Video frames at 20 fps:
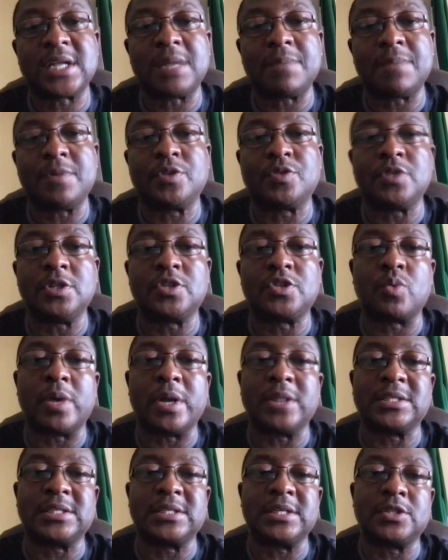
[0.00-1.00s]
between
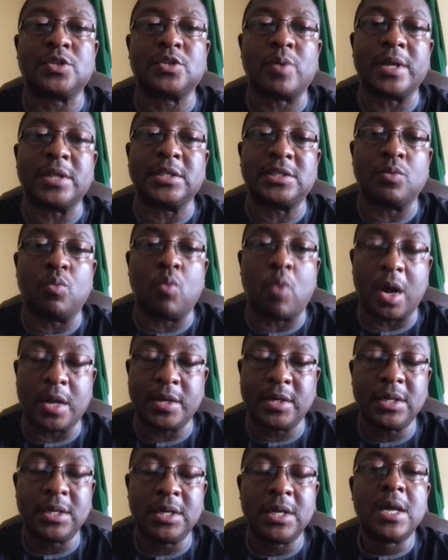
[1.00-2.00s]

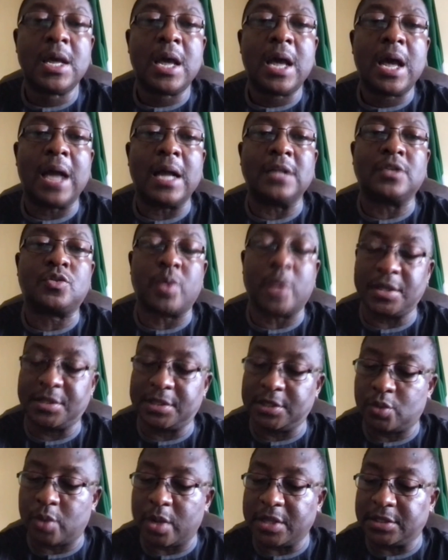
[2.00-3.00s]
2021 and
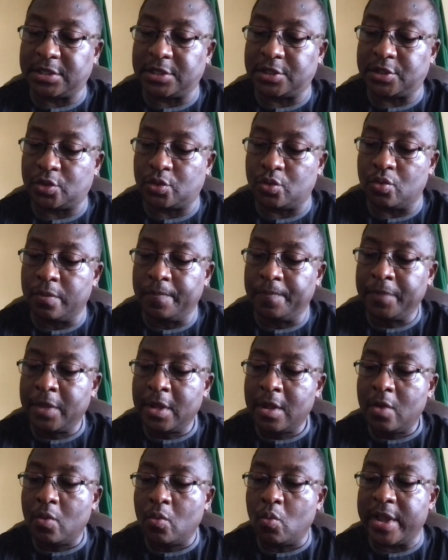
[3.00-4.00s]
2022,
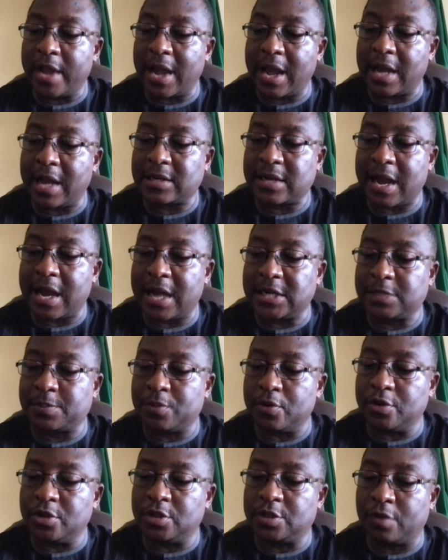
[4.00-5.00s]
we had cards
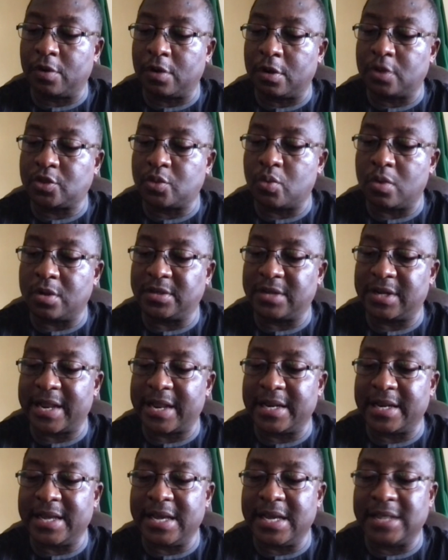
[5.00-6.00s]
produced for
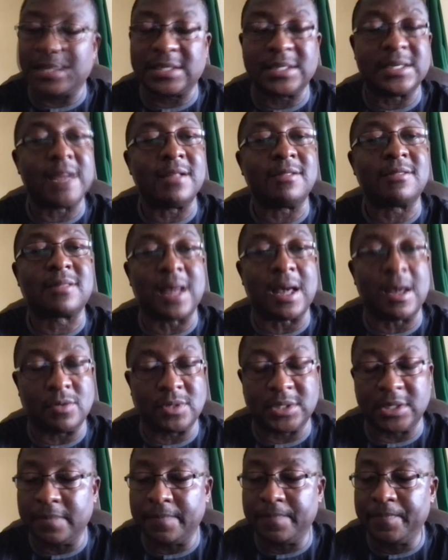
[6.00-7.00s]

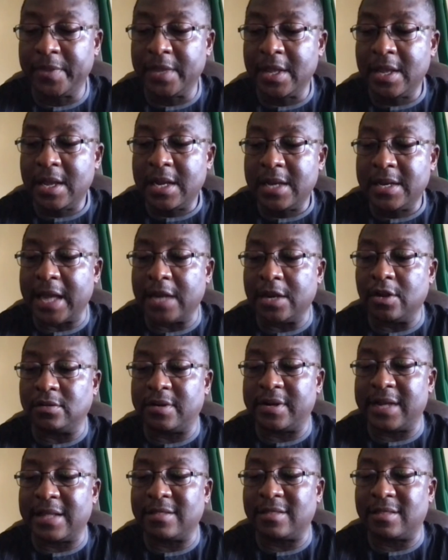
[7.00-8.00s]

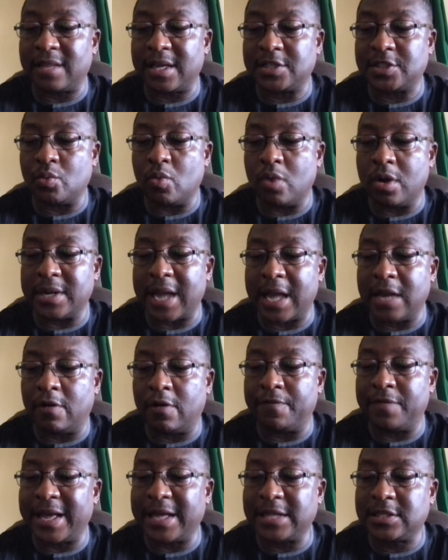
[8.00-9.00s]
289,931. And
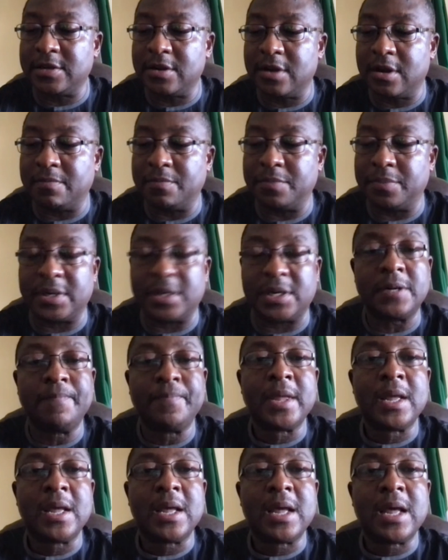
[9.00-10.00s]
of that number,
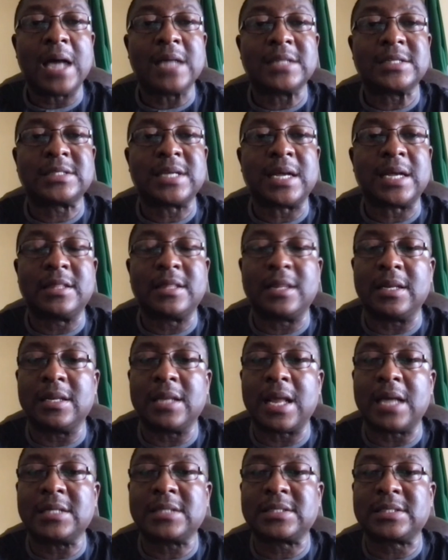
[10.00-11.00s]
as at the
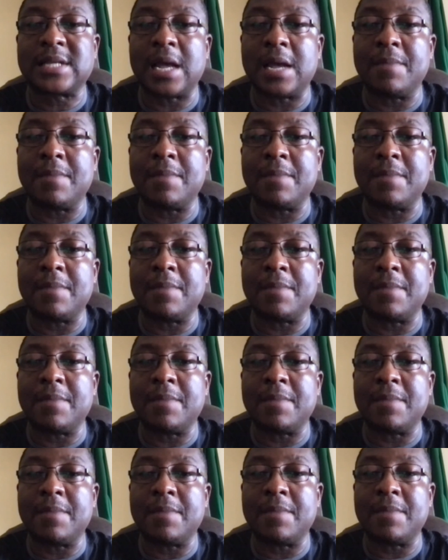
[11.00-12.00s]
last time
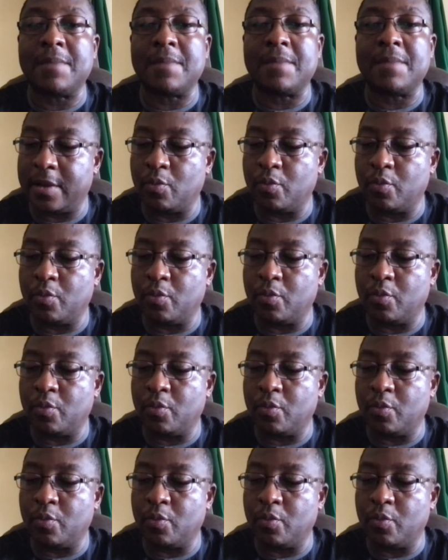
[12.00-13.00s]
uh, we
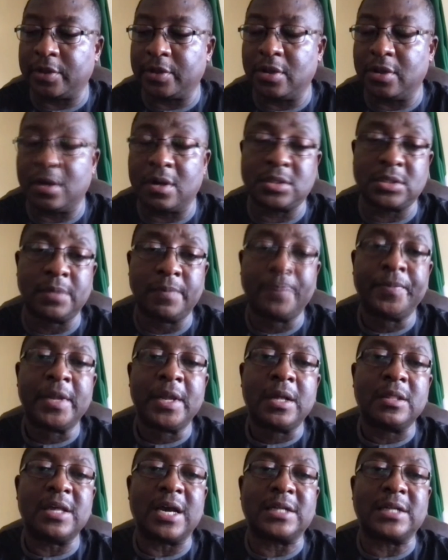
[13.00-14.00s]
took these figures,
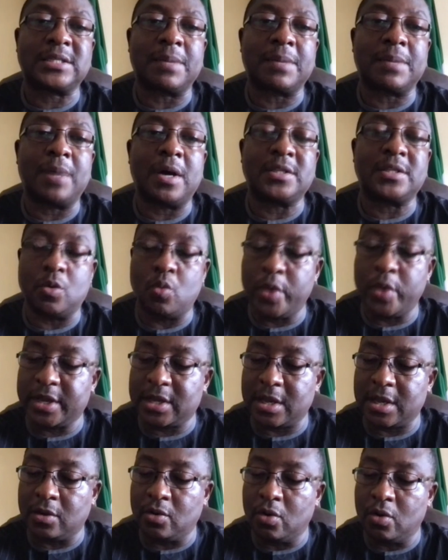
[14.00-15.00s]
that's about a
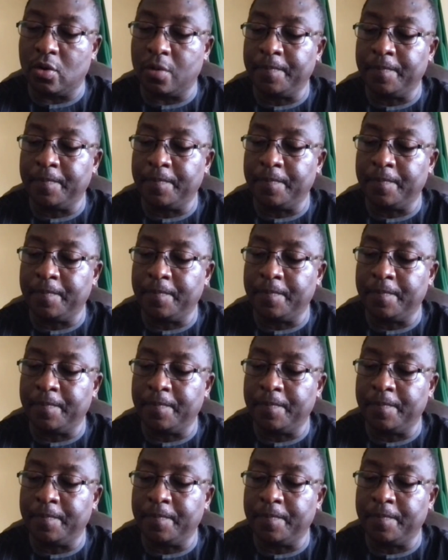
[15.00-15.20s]
week ago.